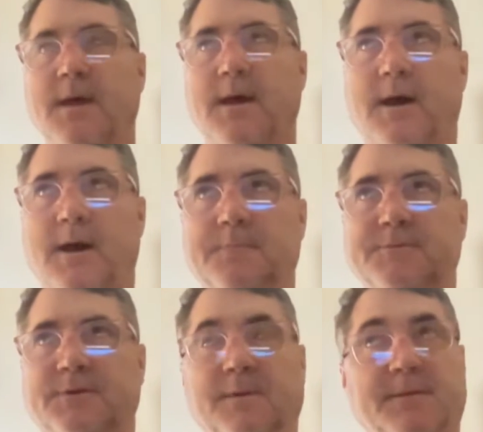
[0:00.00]

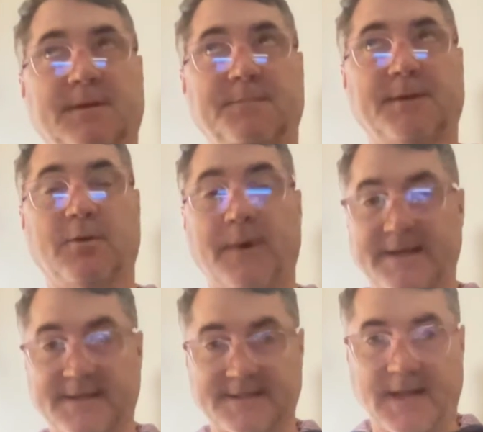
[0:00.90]
So let me go
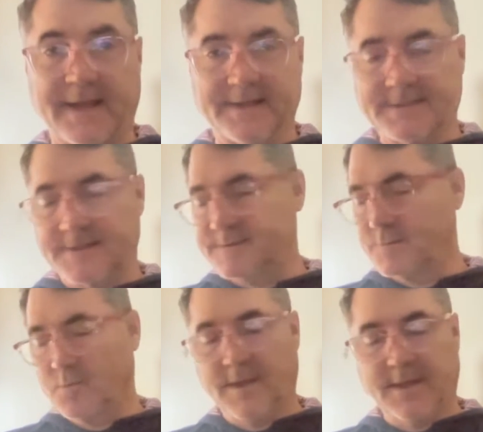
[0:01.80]
back to science, because
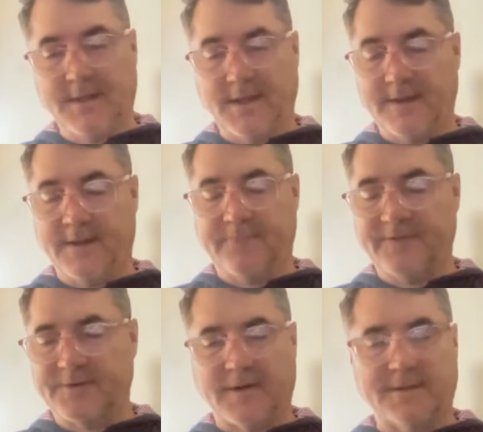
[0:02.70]
we at
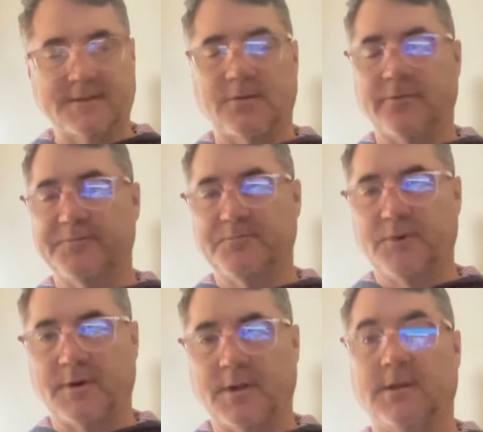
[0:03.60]
VictoryXR, we've
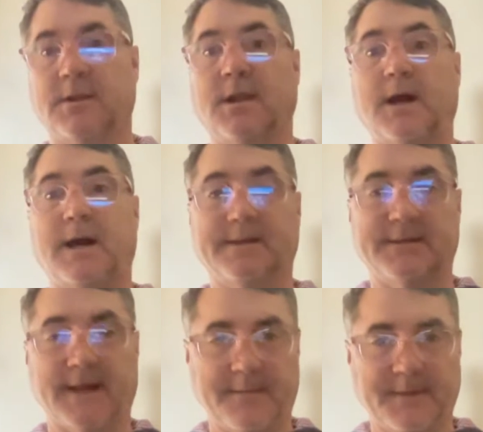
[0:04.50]
put a lot of
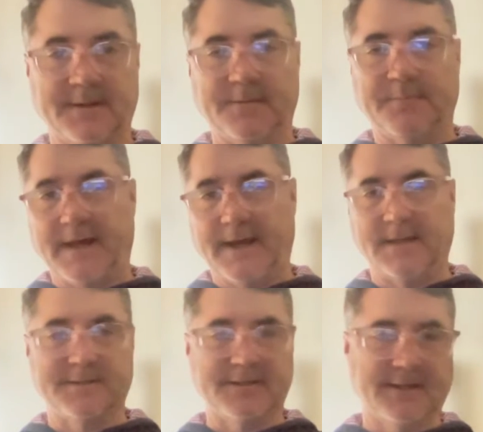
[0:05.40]
time into
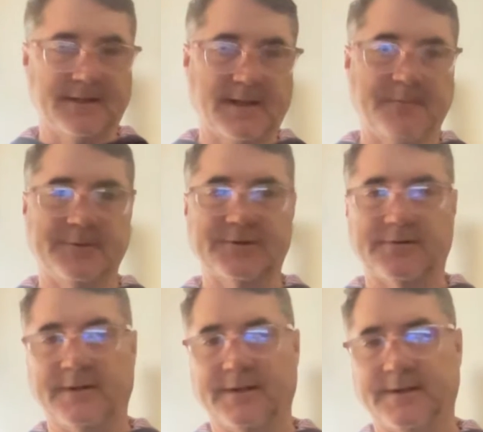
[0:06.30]
biology and
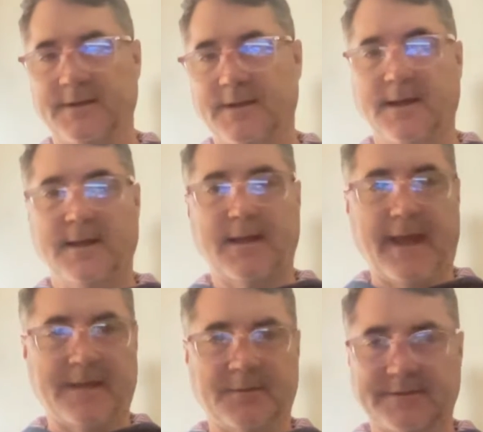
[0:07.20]
chemistry and
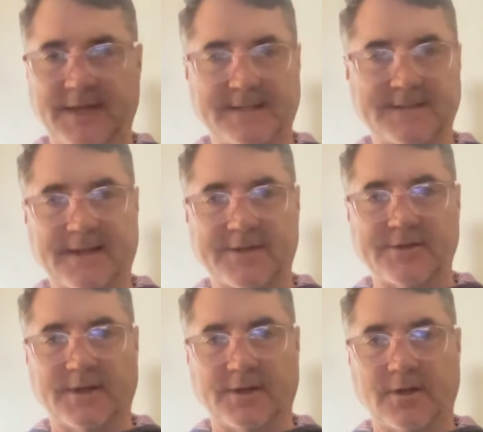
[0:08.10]
animal
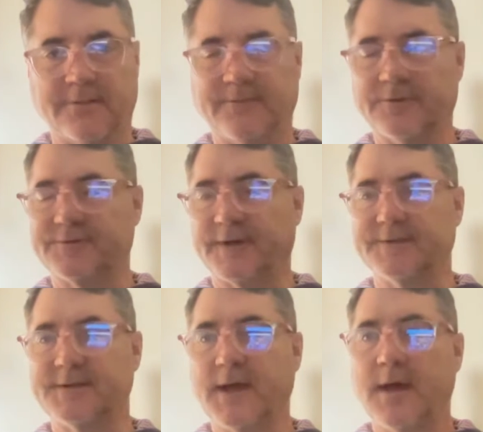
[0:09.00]
dissection and all of those things.